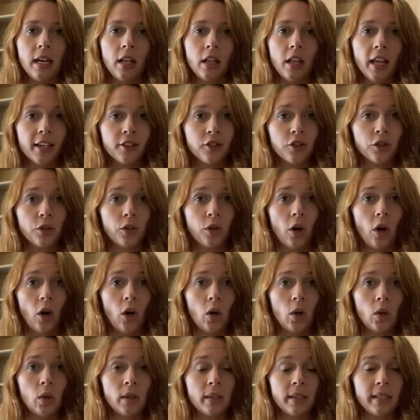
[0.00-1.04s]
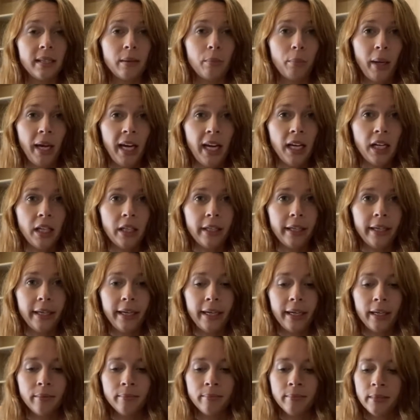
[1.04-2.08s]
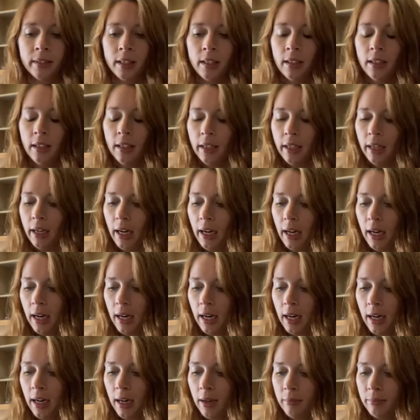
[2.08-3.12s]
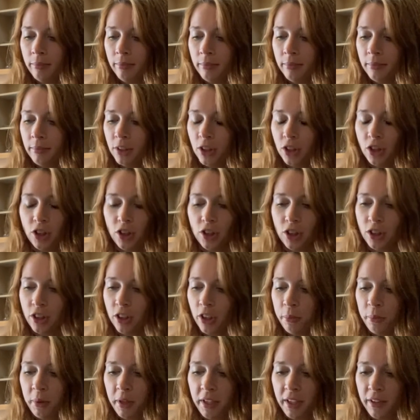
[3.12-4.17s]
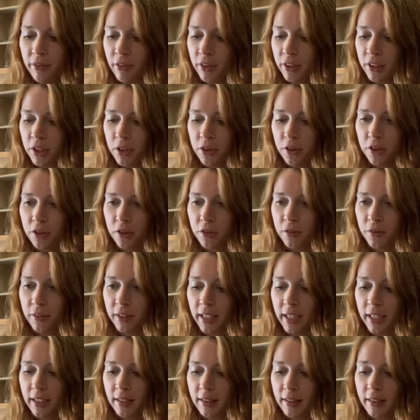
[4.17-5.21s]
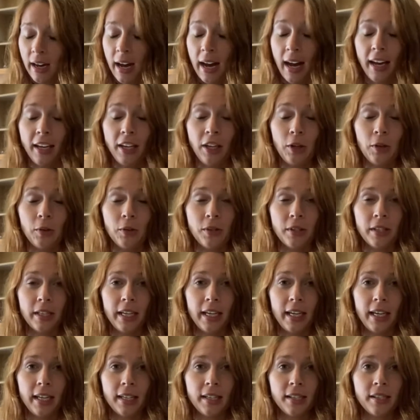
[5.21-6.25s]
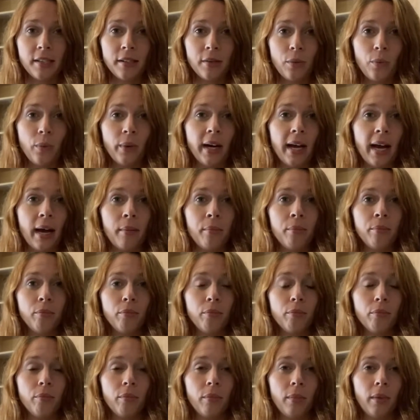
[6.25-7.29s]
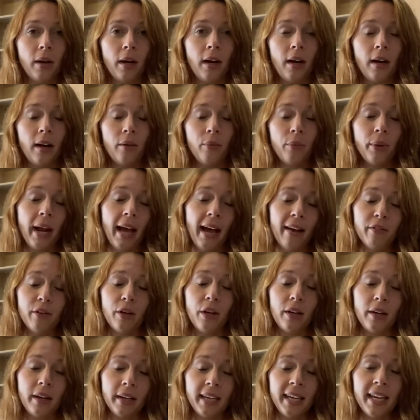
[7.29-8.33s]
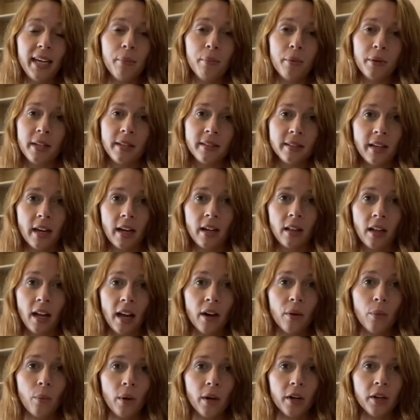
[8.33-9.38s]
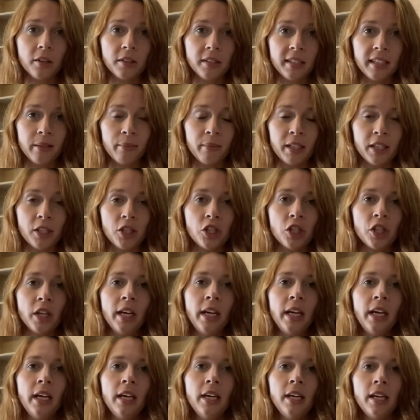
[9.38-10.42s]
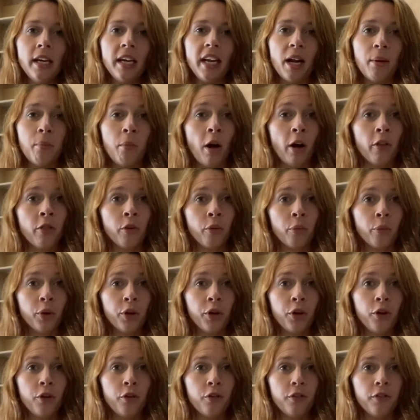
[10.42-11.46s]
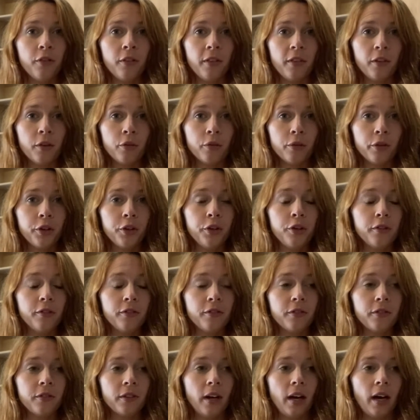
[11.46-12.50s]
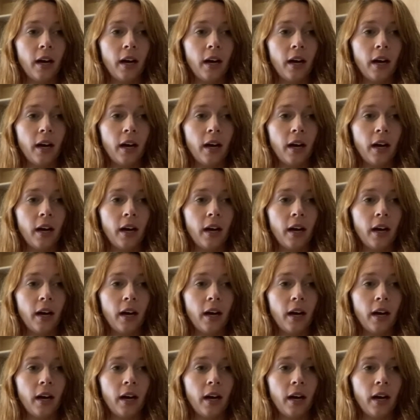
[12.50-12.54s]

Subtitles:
electrical holes and paneling. There's just so many different uses for this. I use this when I have a camper that's got a lot of water damage and I'm on the roof. The roof